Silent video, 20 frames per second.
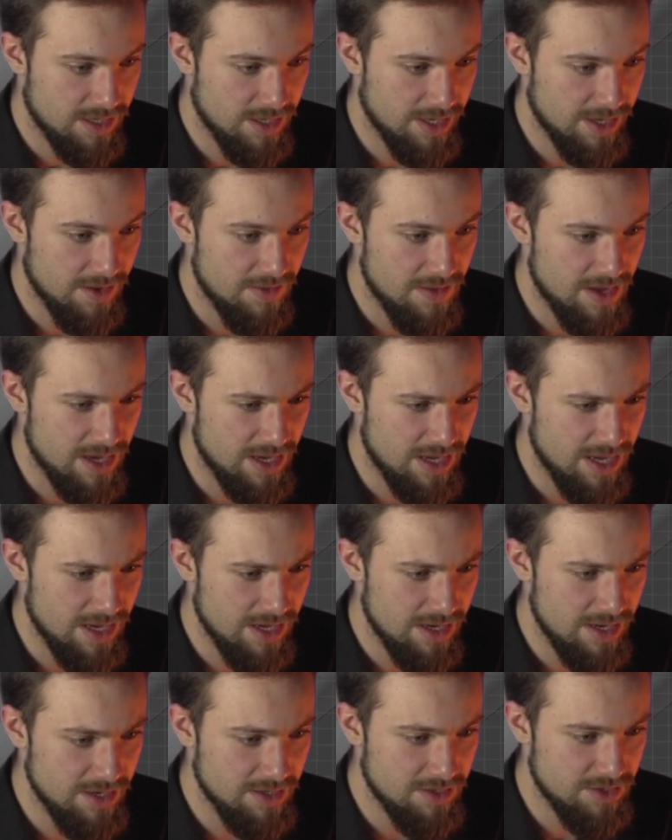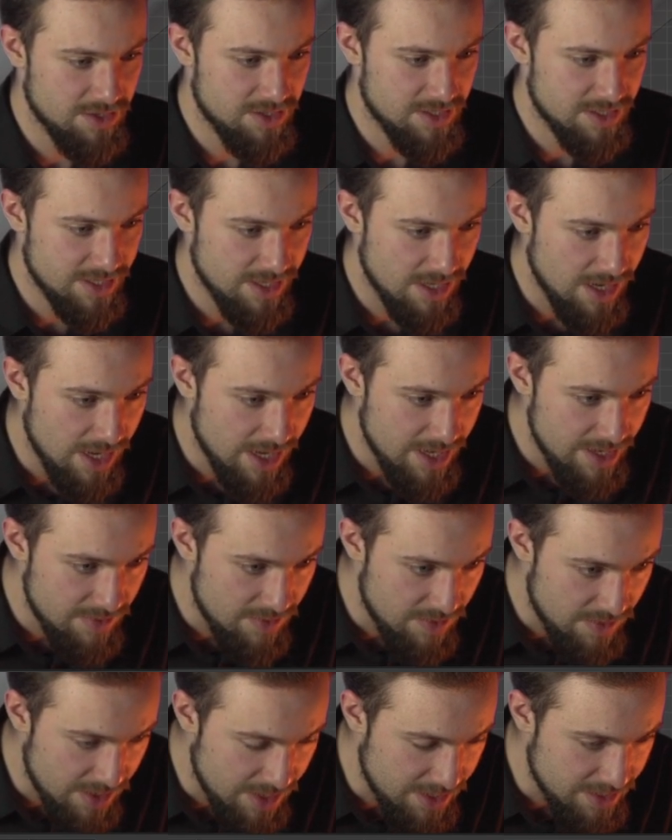click on that, and just
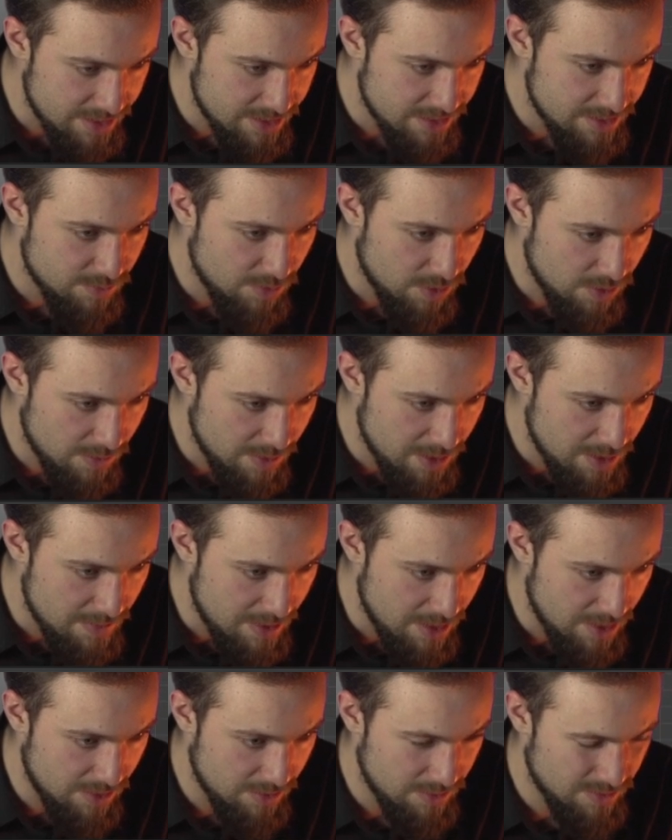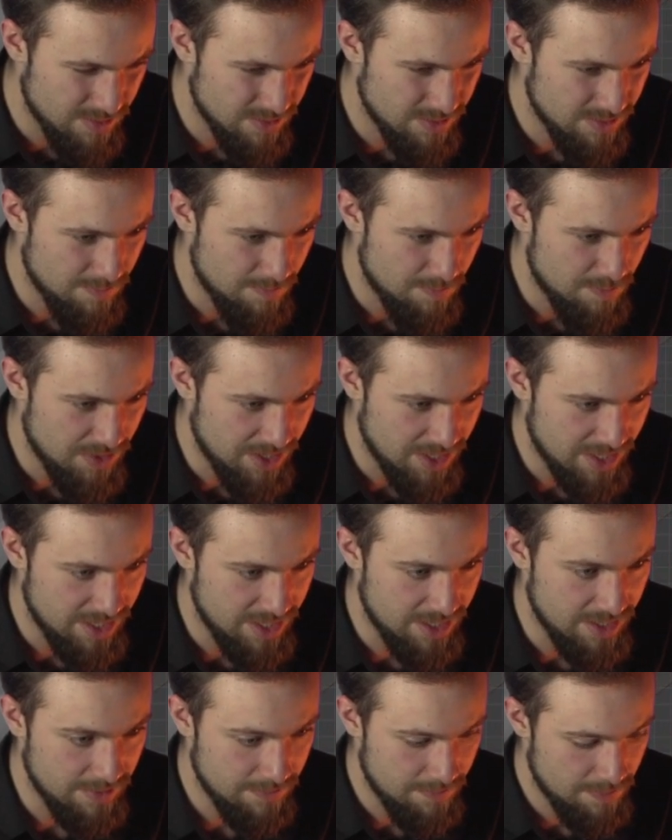slide this probably about
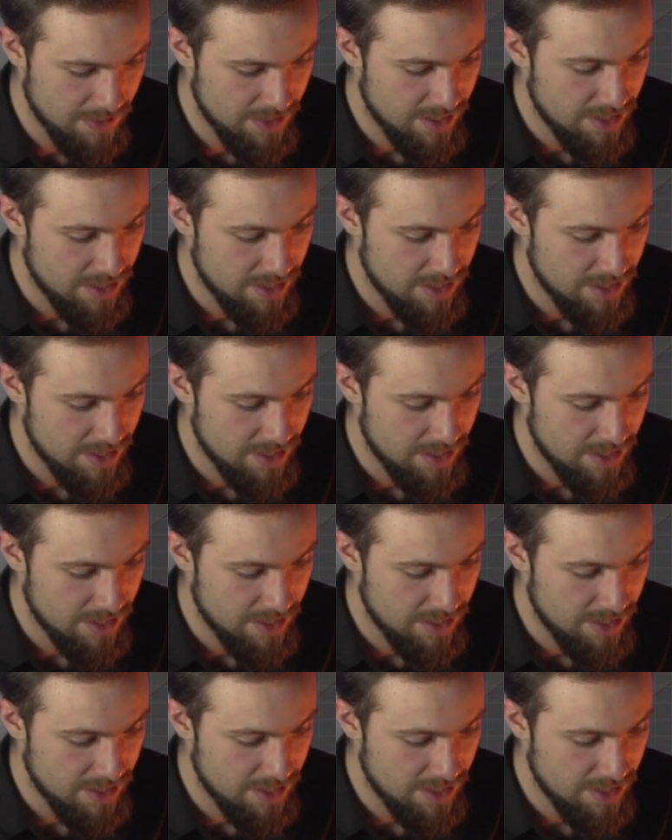here.